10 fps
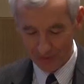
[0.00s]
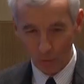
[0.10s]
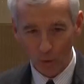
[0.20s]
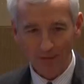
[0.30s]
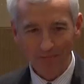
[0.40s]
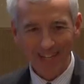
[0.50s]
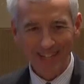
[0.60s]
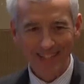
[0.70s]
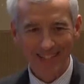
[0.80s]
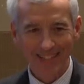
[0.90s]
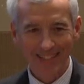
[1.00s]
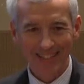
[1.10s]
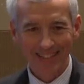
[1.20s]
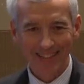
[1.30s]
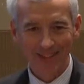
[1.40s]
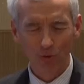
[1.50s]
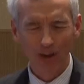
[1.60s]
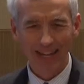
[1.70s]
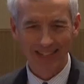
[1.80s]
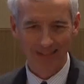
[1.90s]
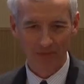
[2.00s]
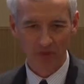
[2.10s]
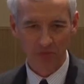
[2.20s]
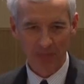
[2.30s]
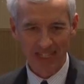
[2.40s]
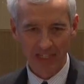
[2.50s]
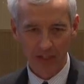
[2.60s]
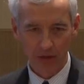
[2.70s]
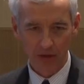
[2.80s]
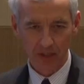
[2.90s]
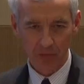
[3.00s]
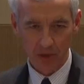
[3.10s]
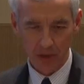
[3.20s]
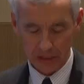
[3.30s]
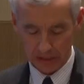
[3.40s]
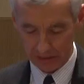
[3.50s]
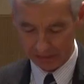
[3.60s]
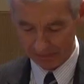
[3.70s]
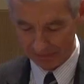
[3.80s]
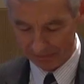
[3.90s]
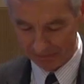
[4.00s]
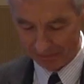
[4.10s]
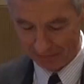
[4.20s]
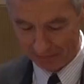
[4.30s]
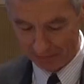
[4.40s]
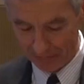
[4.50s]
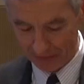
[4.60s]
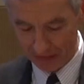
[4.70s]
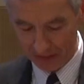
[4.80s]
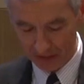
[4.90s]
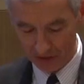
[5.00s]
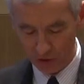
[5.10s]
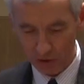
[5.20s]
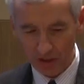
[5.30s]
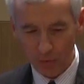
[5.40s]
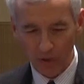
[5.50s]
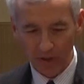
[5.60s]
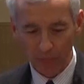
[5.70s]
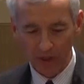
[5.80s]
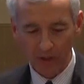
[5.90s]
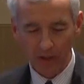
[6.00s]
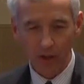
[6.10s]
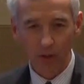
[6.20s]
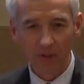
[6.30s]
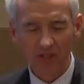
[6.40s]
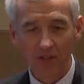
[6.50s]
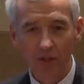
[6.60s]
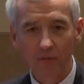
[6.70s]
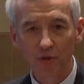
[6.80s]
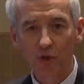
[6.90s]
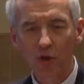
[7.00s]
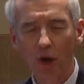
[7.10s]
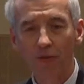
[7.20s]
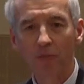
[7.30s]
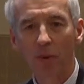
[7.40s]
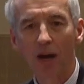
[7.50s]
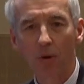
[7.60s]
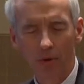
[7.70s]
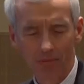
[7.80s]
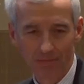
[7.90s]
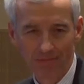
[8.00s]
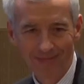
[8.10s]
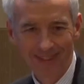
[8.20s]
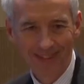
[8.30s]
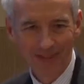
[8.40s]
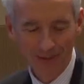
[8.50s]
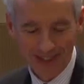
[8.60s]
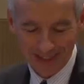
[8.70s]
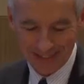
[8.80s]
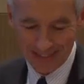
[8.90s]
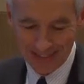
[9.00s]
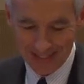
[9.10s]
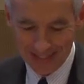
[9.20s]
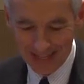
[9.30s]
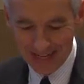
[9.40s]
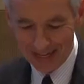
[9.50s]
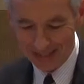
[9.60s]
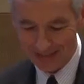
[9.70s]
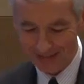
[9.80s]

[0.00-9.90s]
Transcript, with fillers: you know, what makes it attractive to be here in America, is certainly one of the bigger elements of soft power that the United States has.